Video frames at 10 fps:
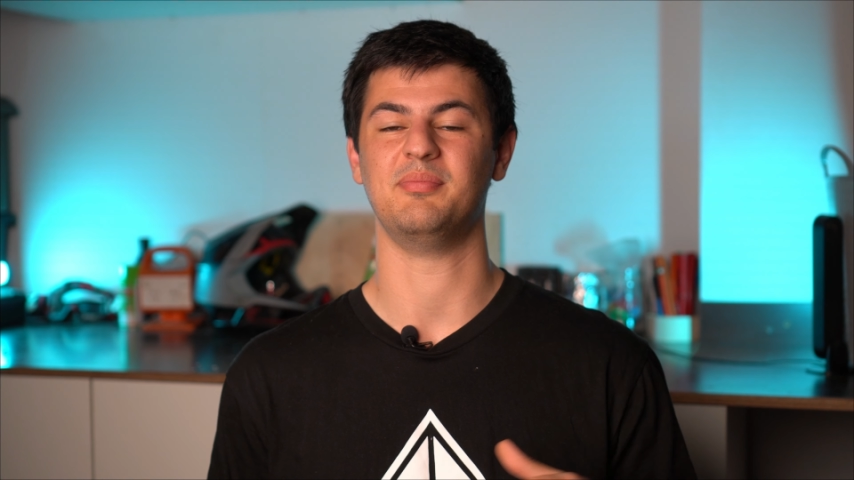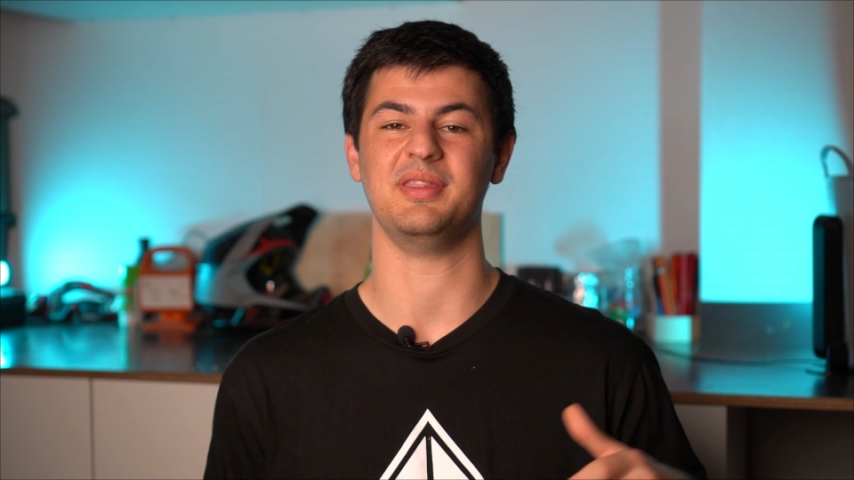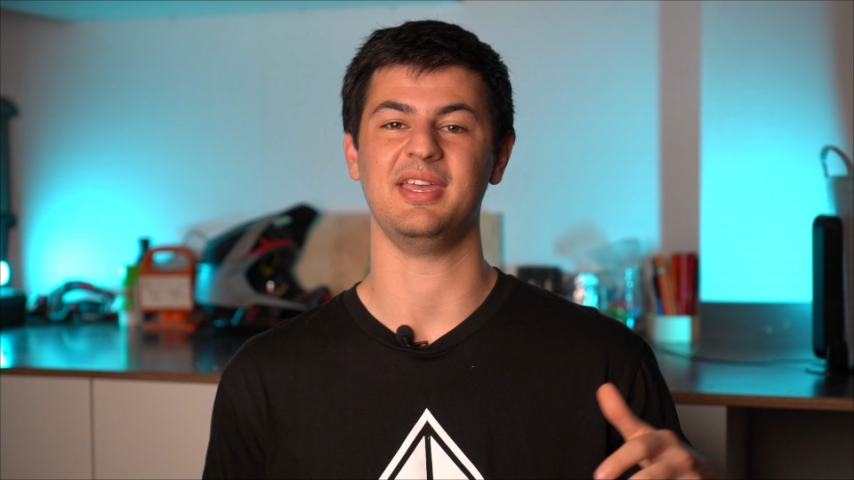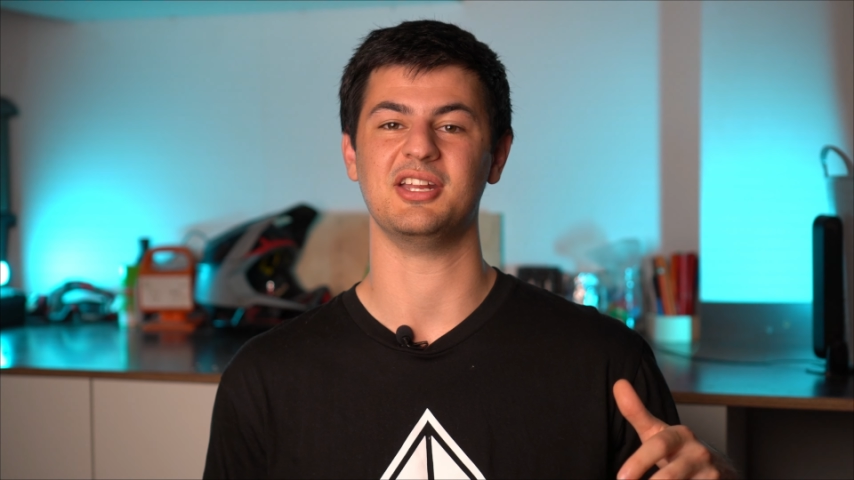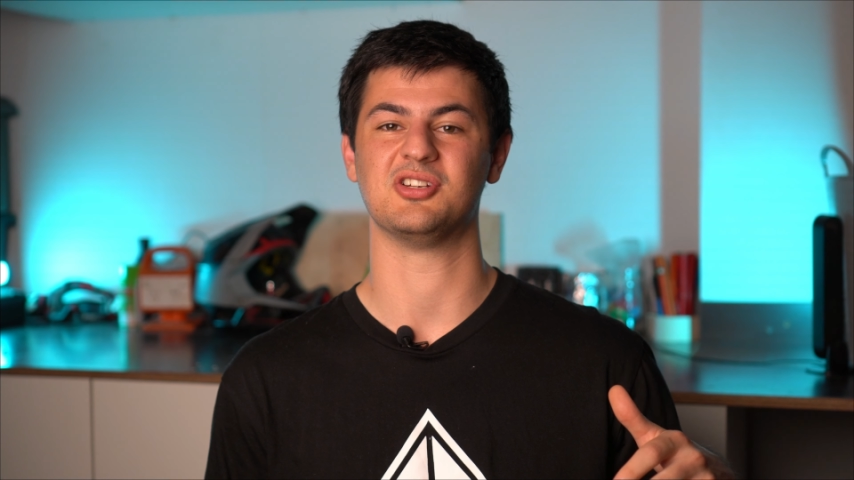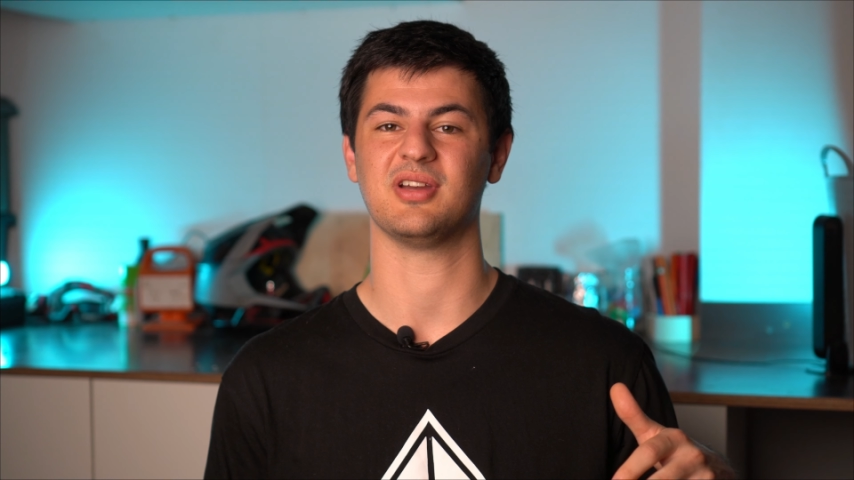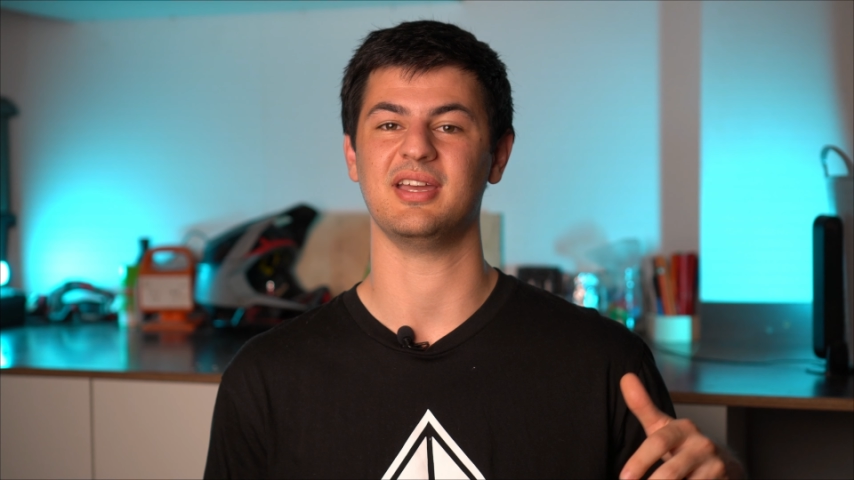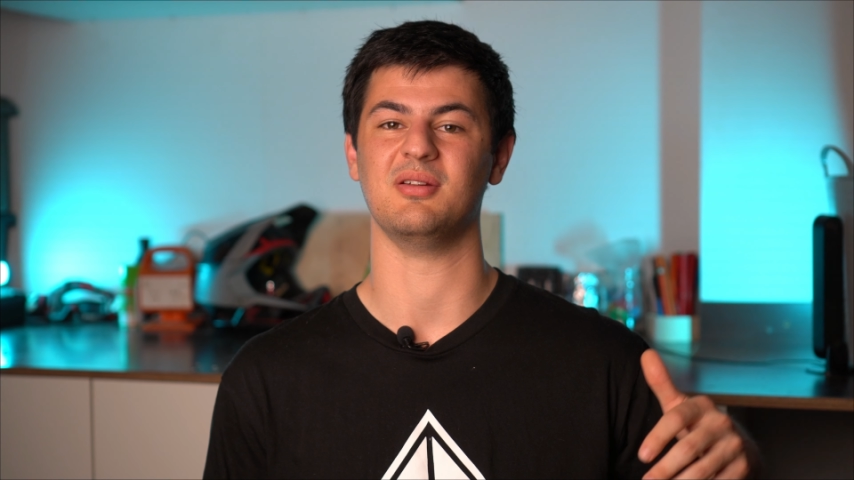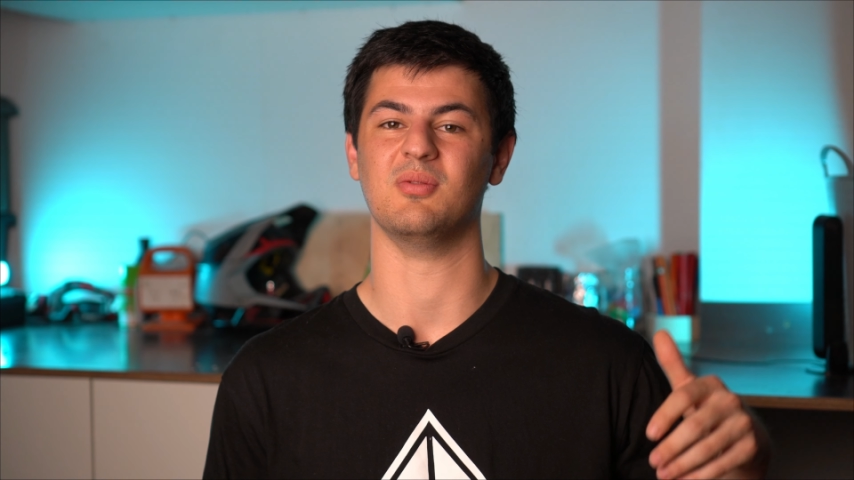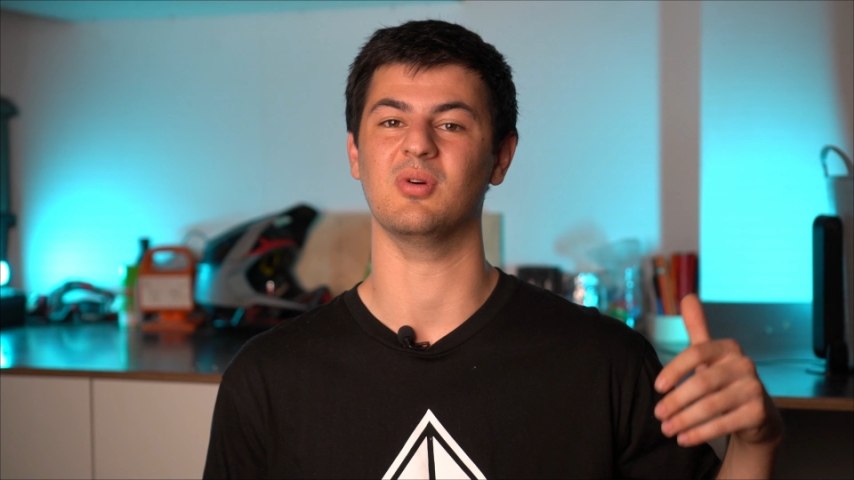but the edge
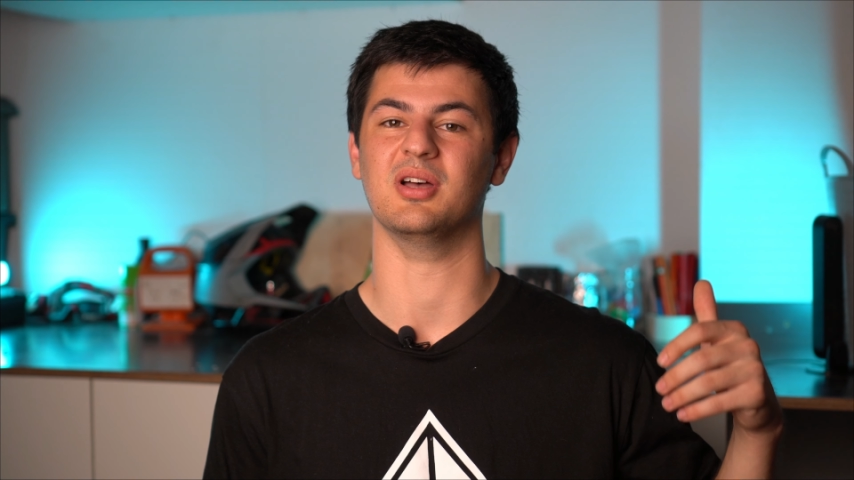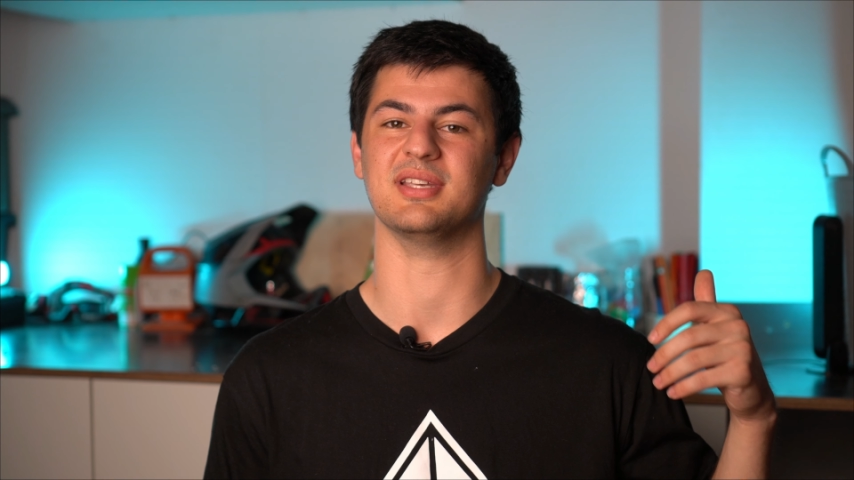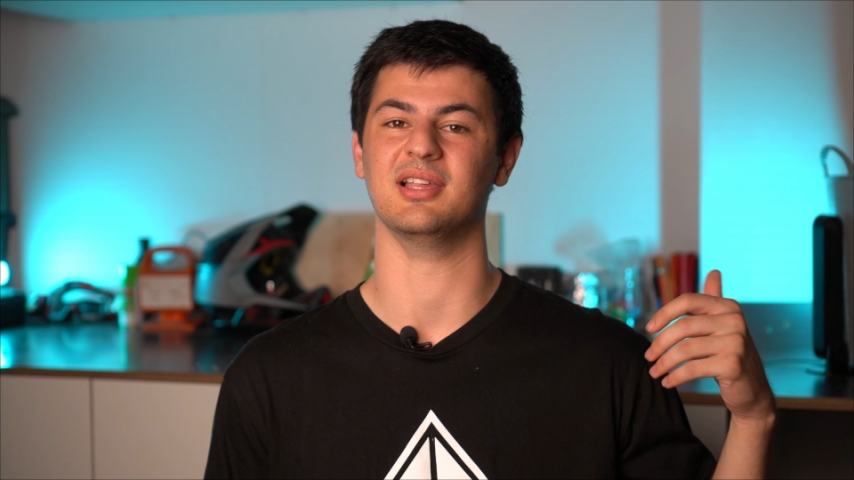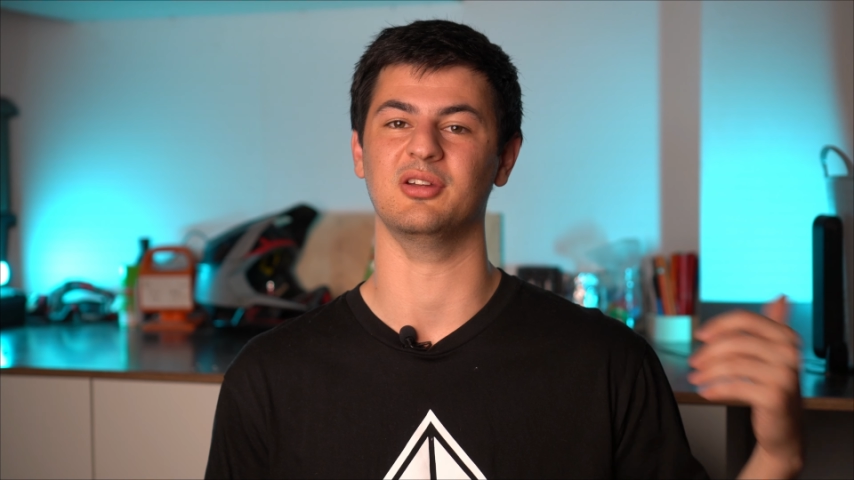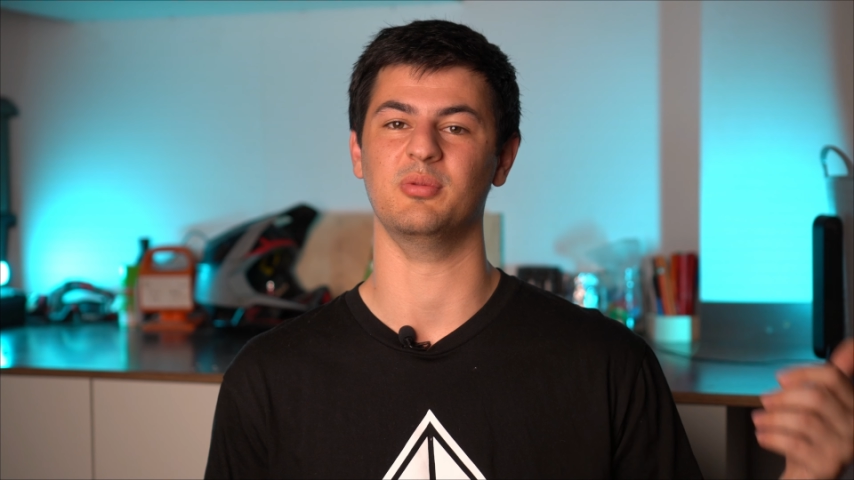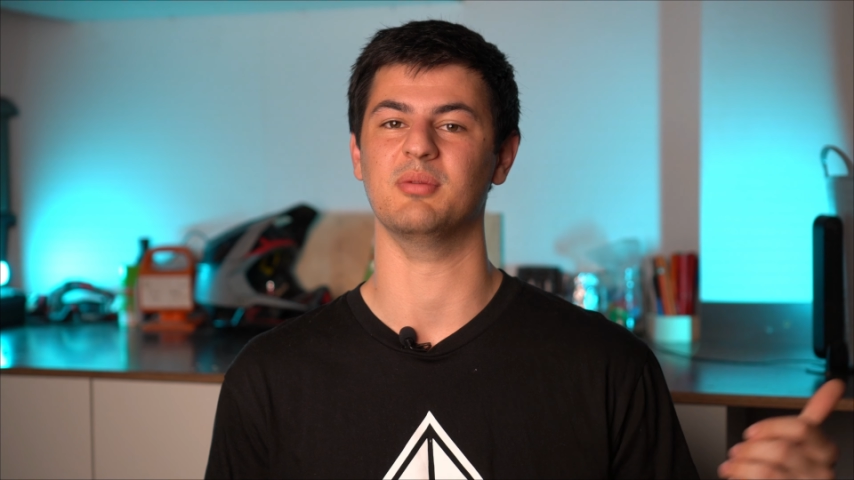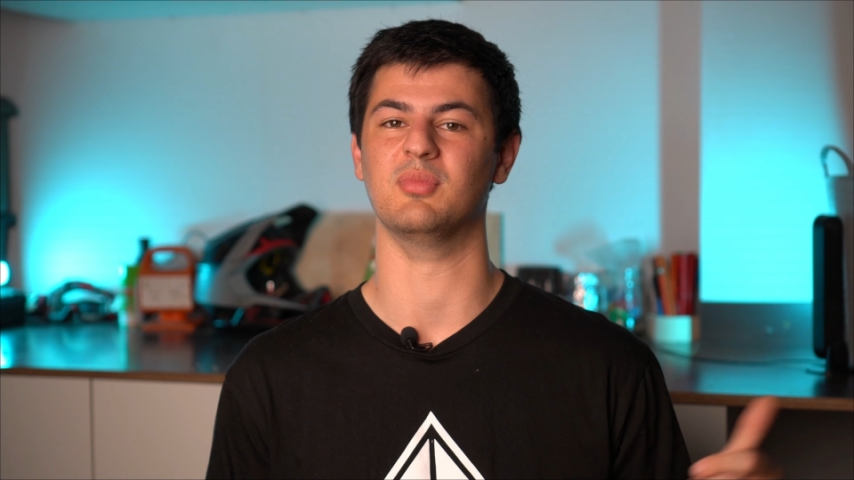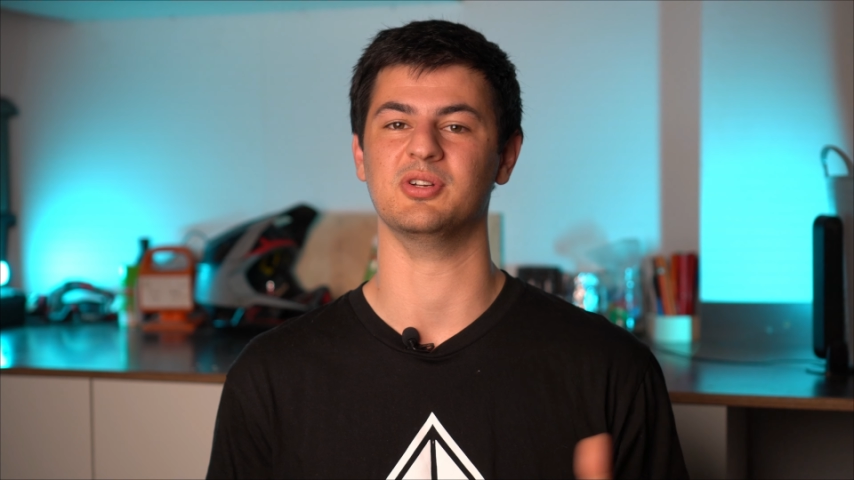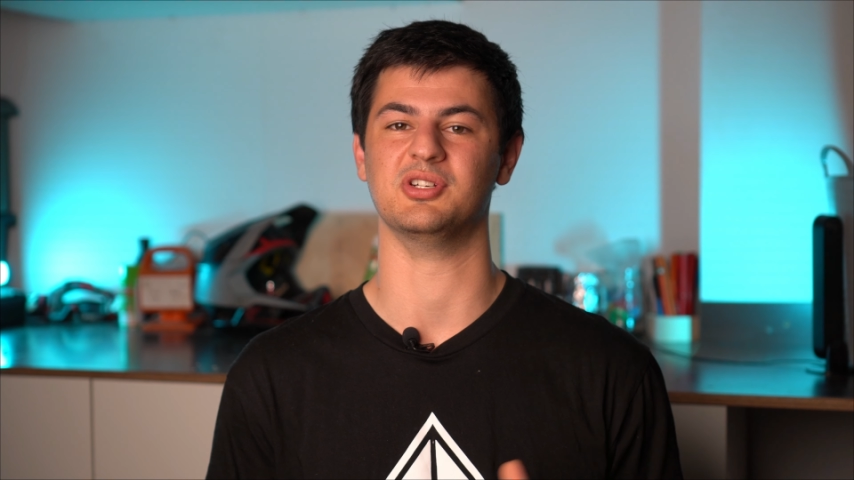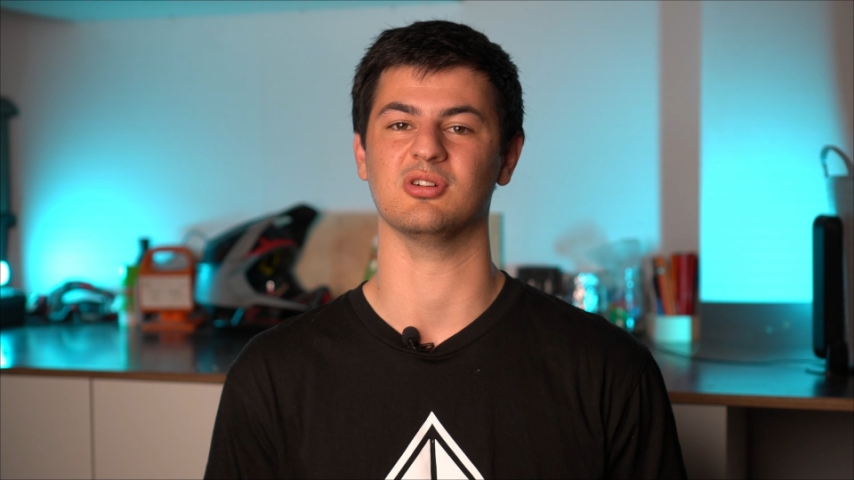tread was a little bit
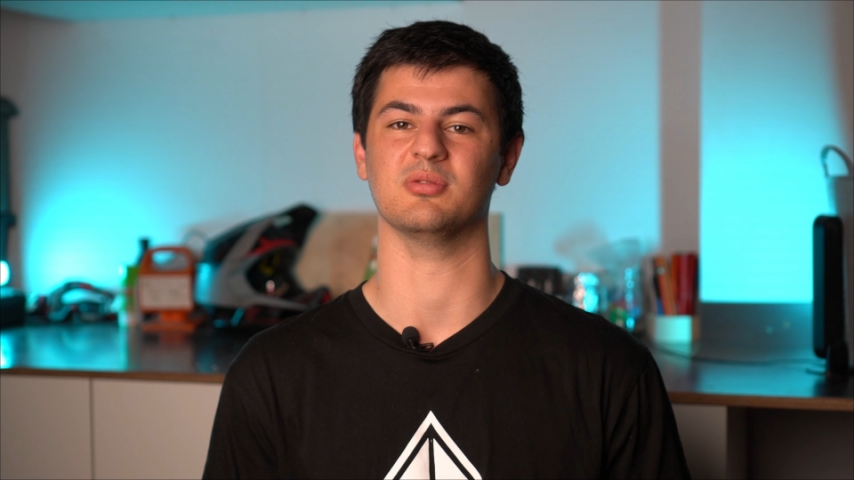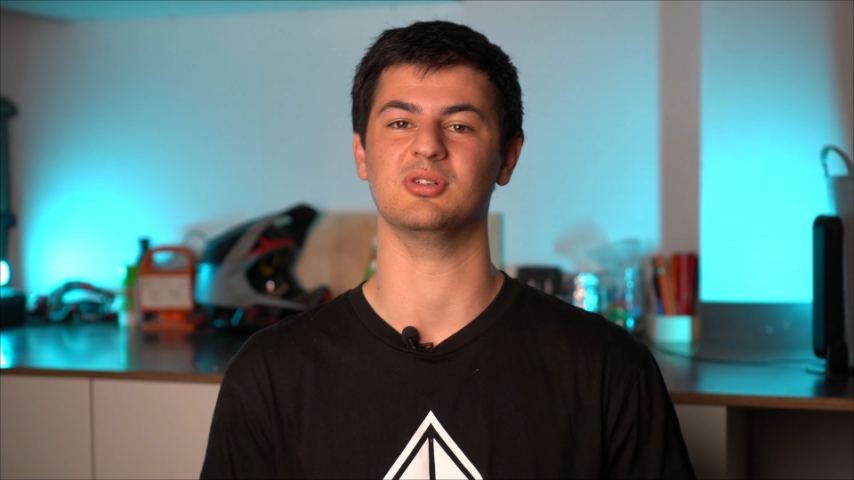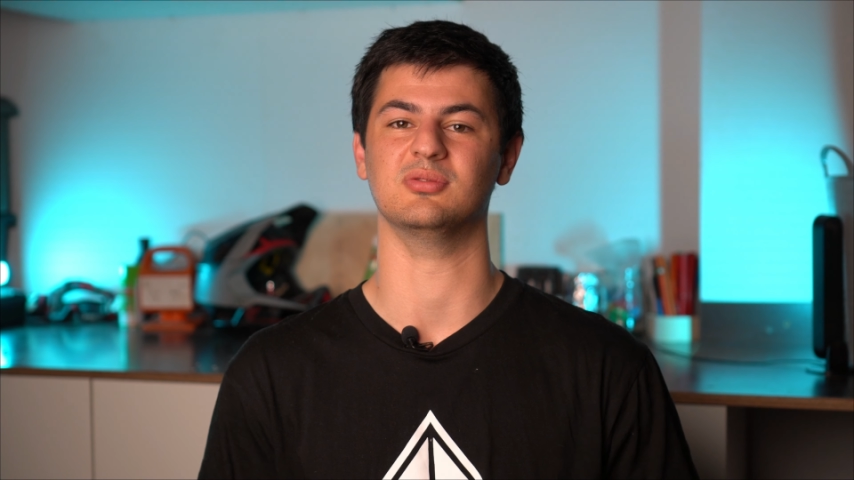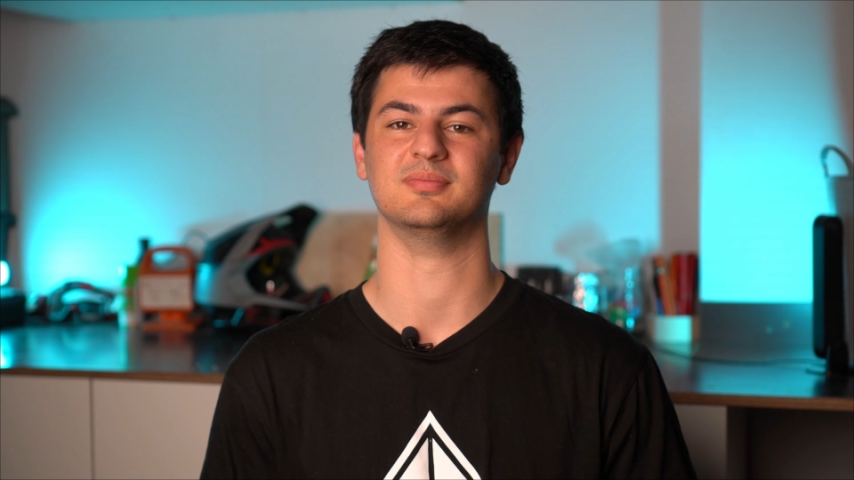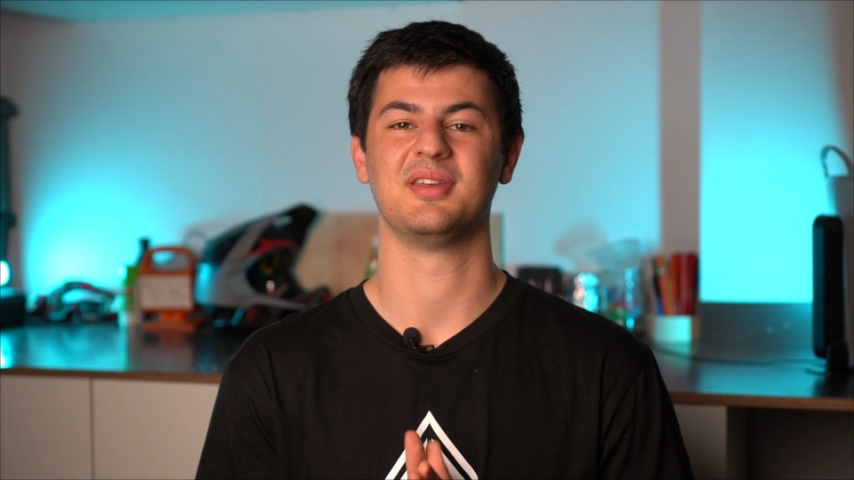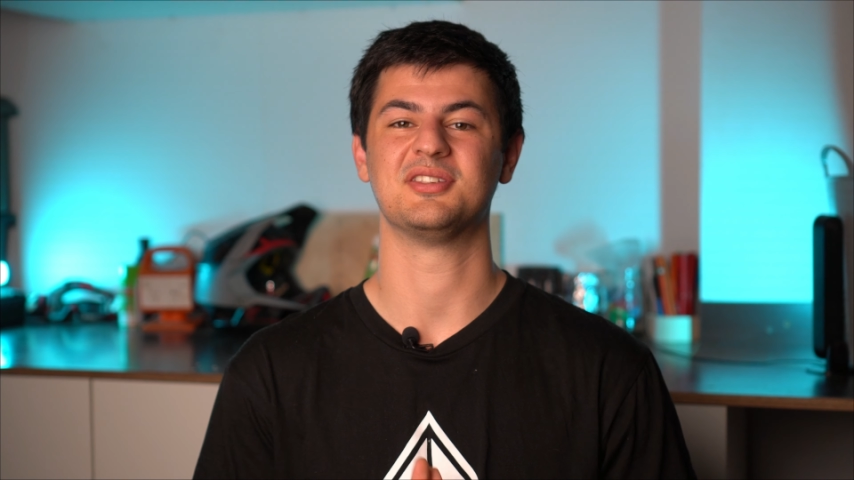more durable.